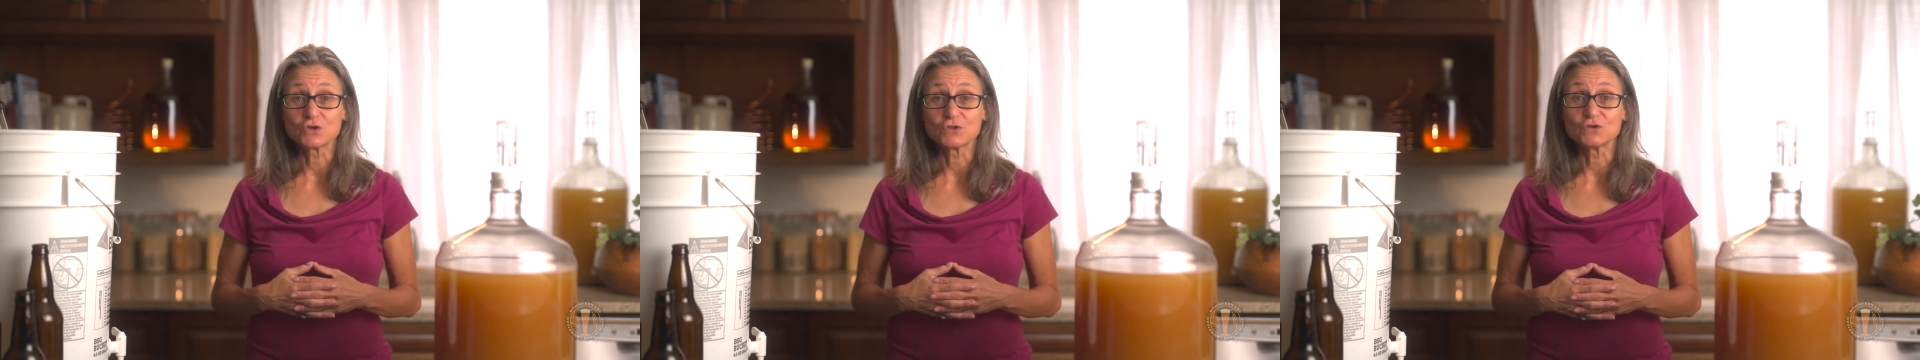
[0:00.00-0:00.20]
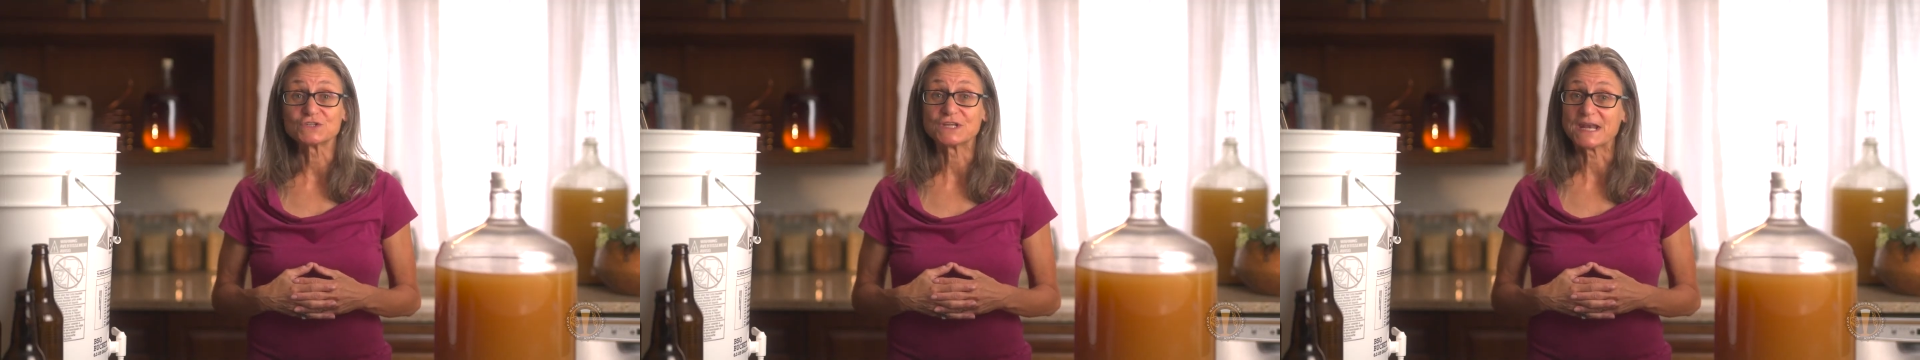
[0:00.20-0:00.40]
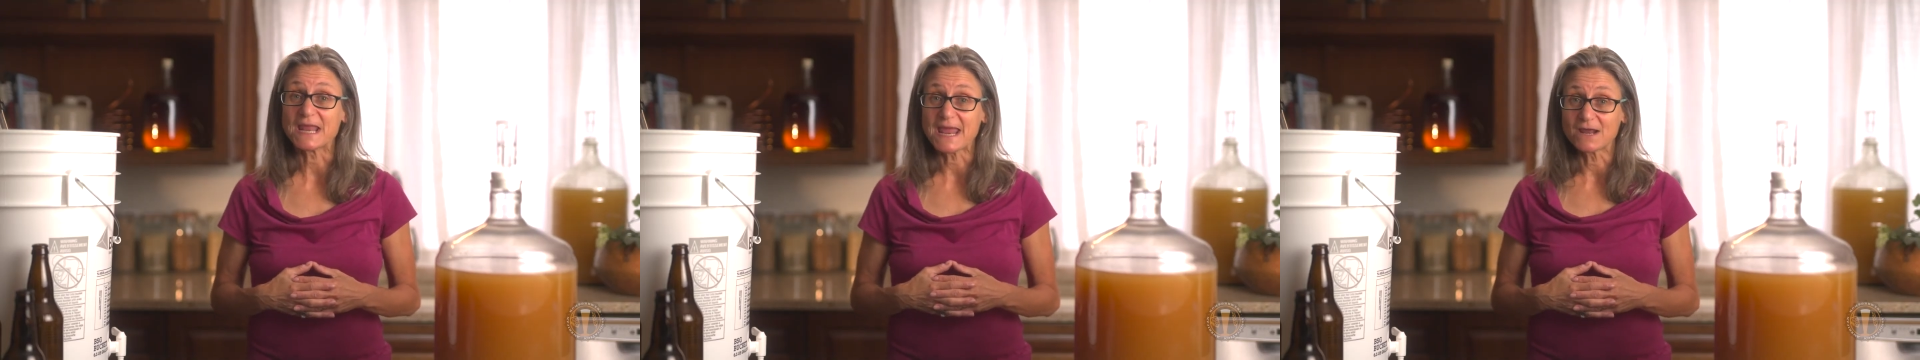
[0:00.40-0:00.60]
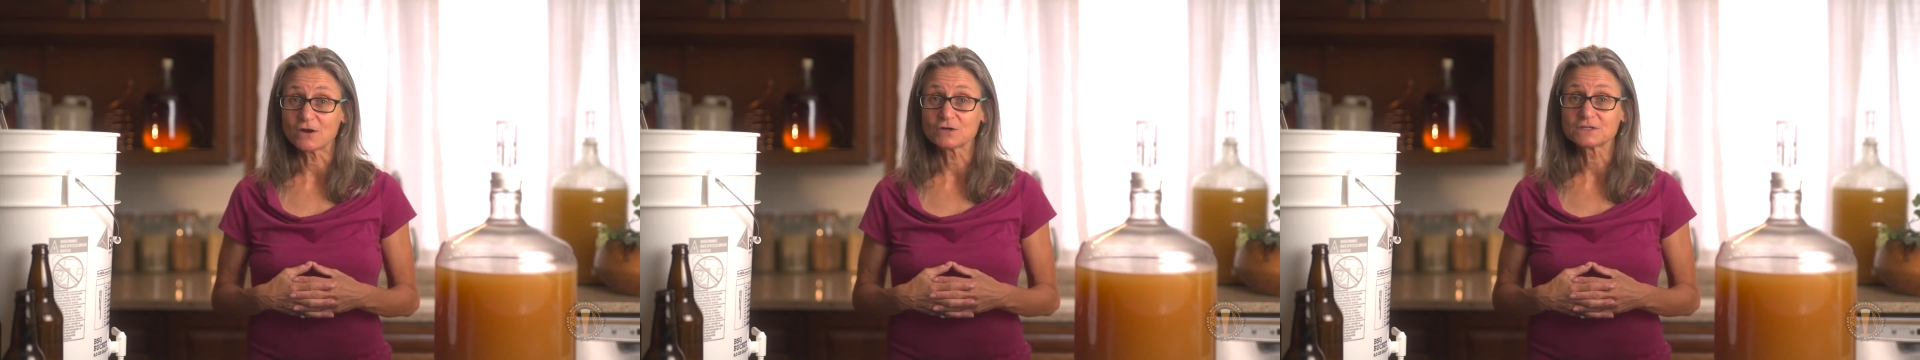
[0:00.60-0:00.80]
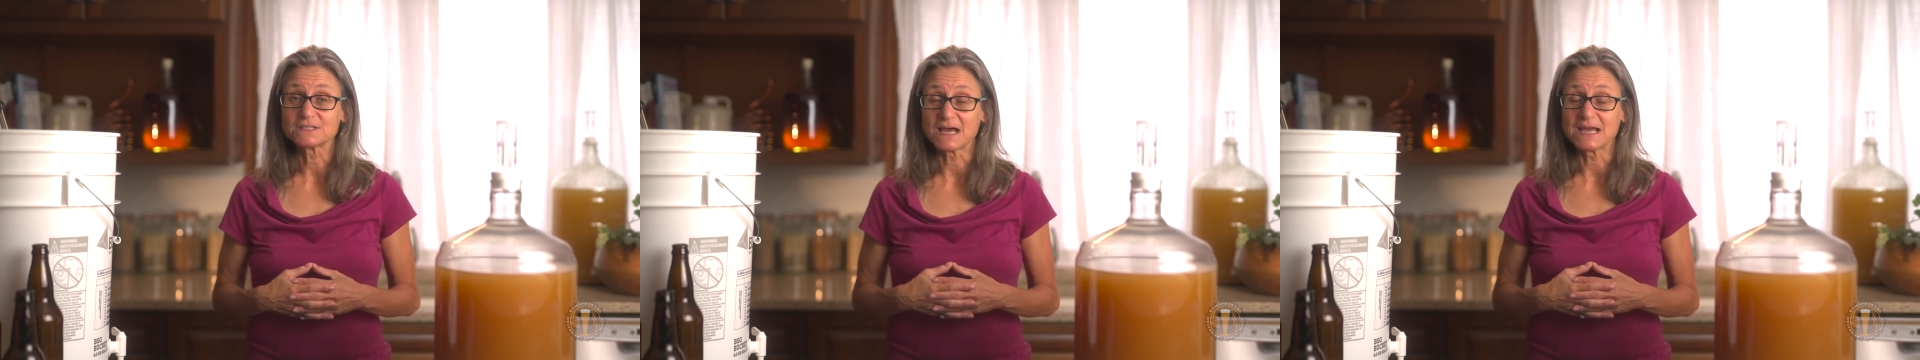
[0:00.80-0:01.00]
there's an
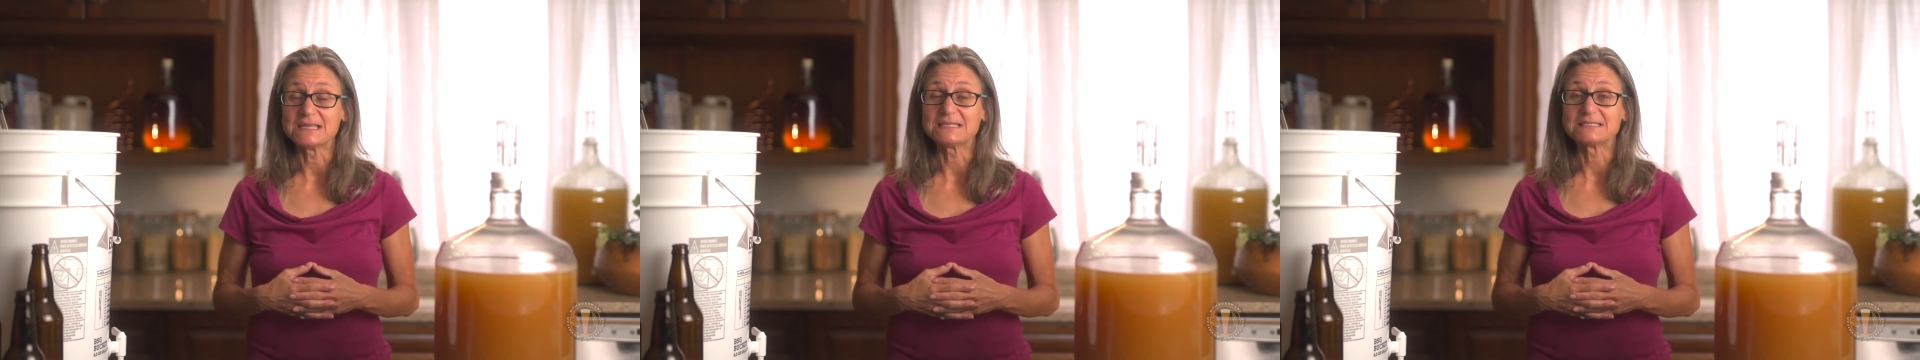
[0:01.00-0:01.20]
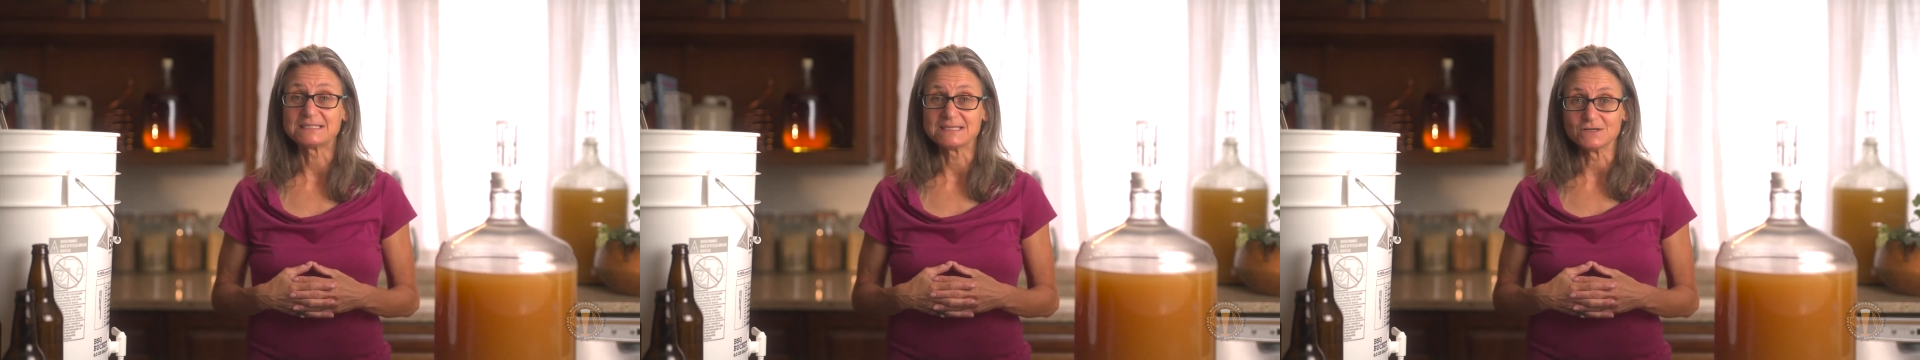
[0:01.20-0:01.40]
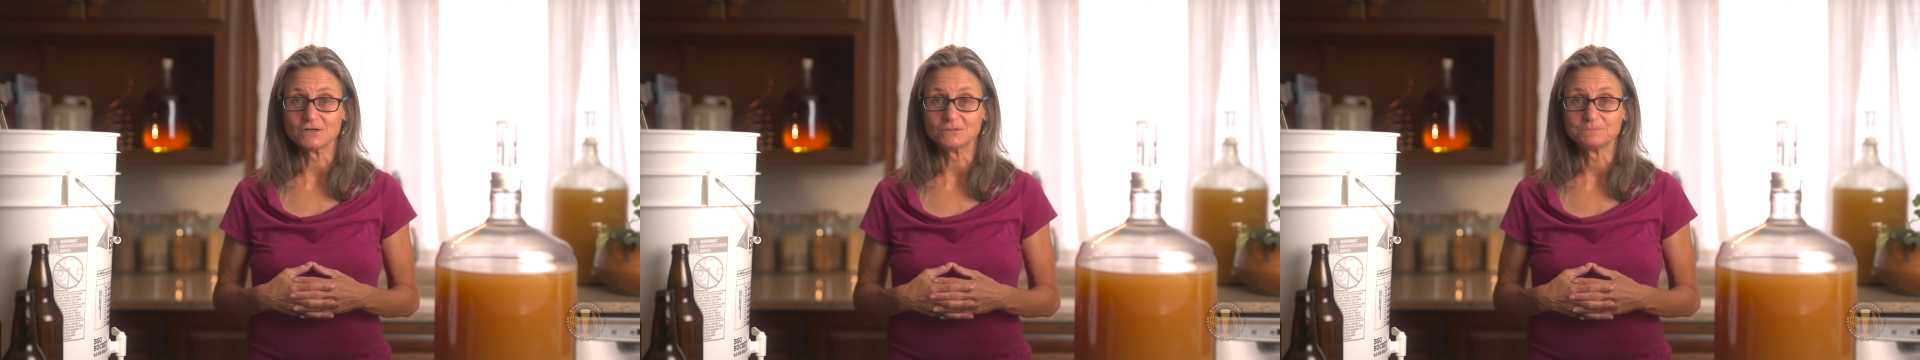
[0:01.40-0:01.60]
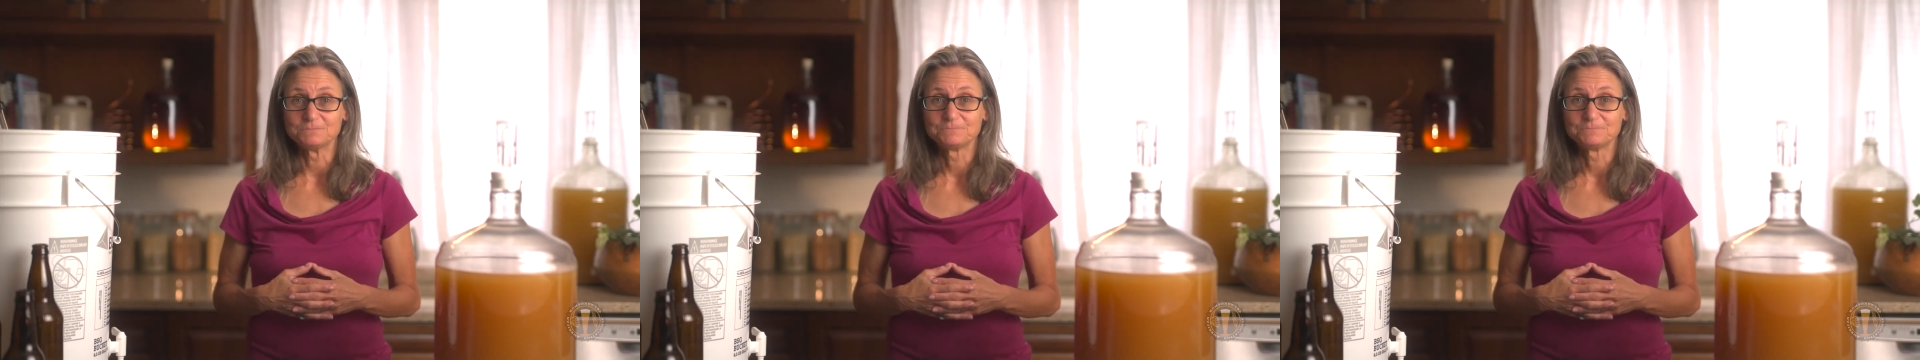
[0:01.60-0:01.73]
airtight seal.